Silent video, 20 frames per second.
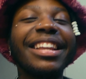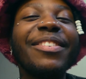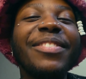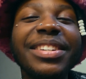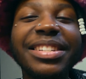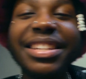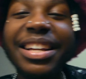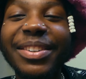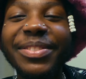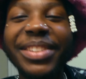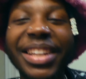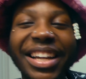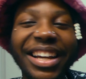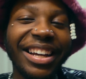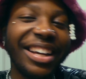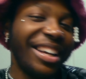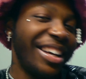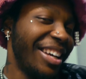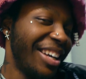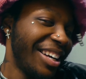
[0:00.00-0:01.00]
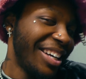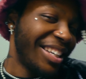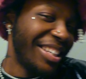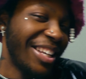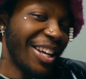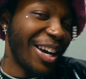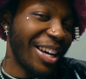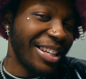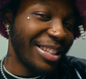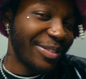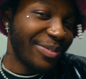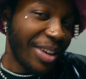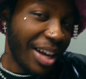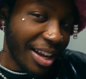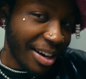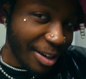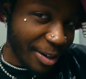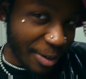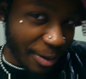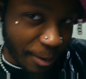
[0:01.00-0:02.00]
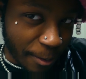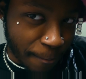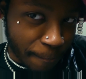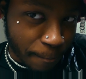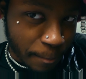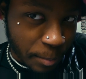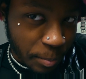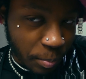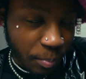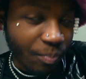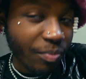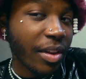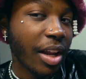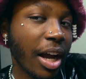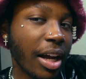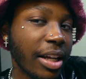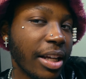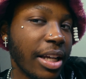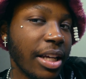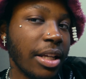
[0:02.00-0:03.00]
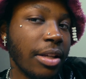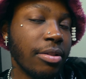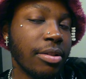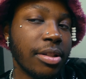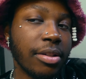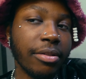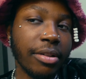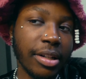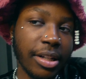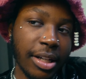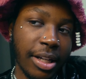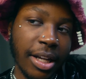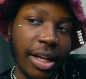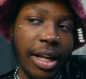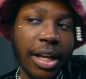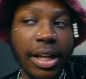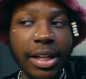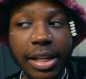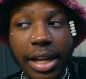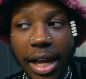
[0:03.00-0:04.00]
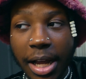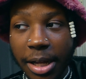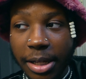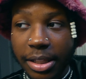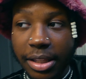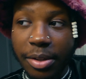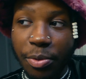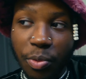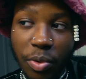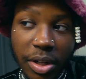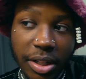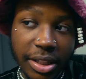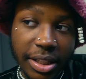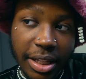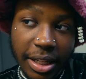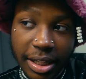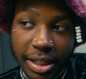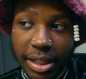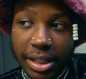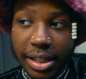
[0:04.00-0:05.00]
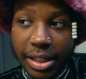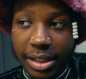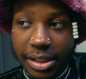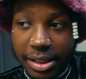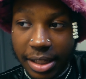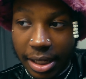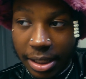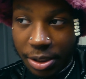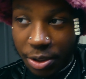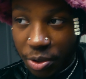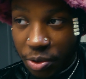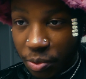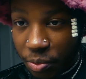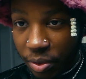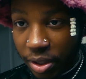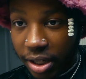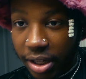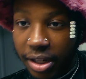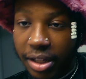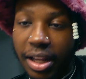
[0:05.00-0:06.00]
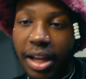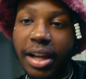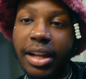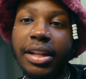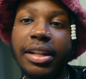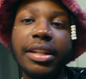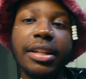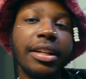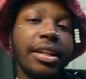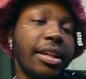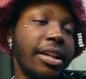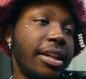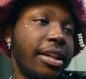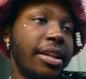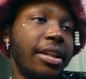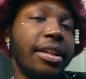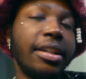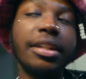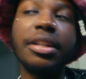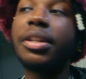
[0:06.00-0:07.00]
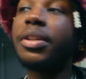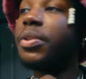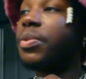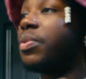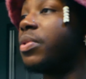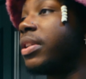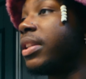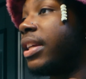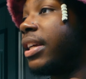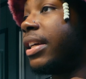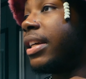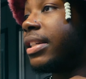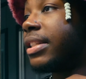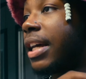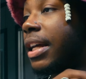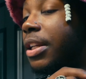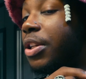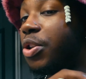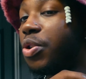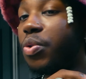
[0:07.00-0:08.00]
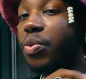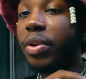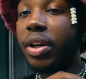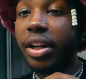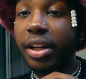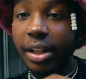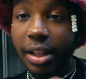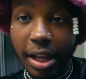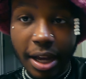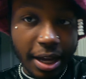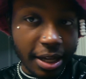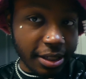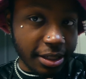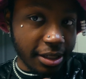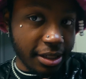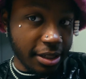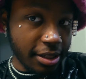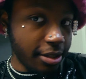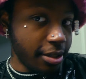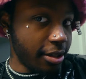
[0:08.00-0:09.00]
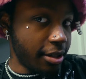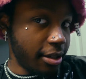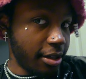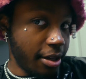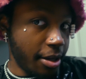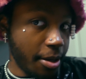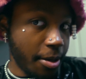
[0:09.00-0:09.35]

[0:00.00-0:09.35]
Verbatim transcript: Let me stop playing. Nah, it's fine though. I can get used to it. Now, one thing is, I do wear like, one thing is, I do wear glasses and junk.